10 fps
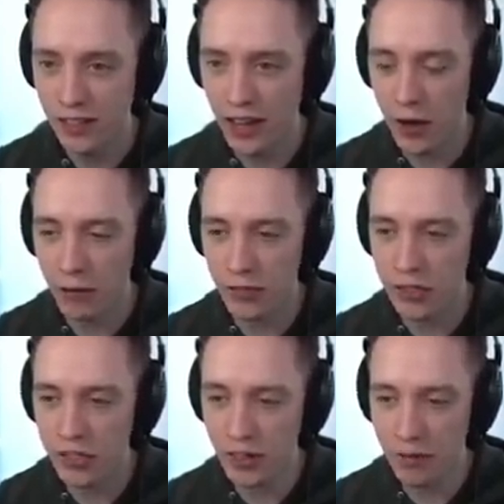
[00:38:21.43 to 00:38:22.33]
out of the
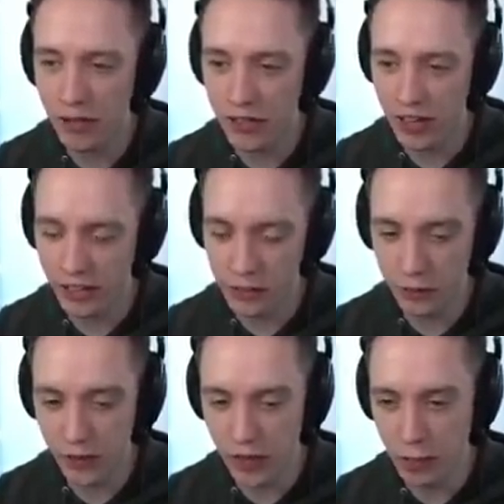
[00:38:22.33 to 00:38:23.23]
seven attacks of
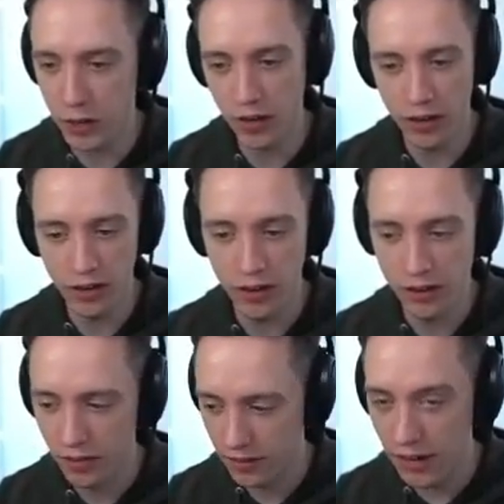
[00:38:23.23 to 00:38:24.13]
the enemy.
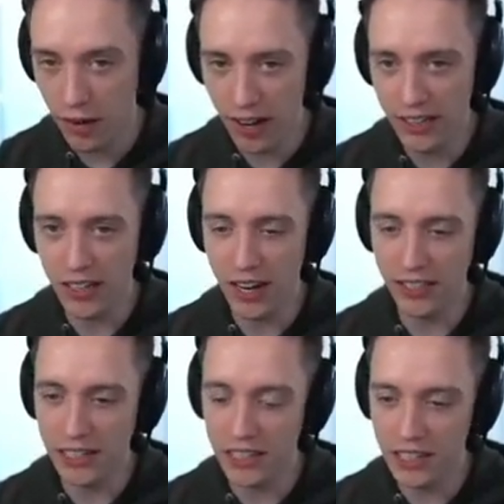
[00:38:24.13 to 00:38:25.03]
Now, I
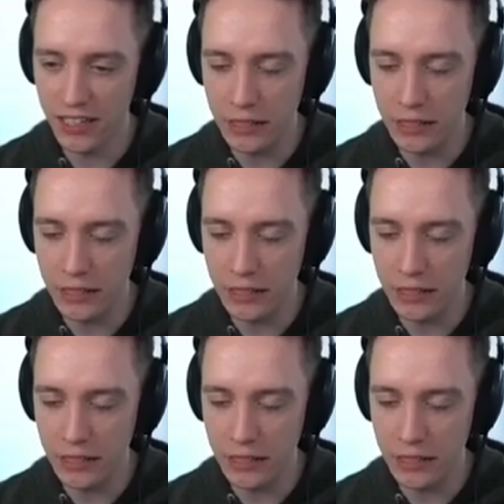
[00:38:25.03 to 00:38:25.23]
died and I didn't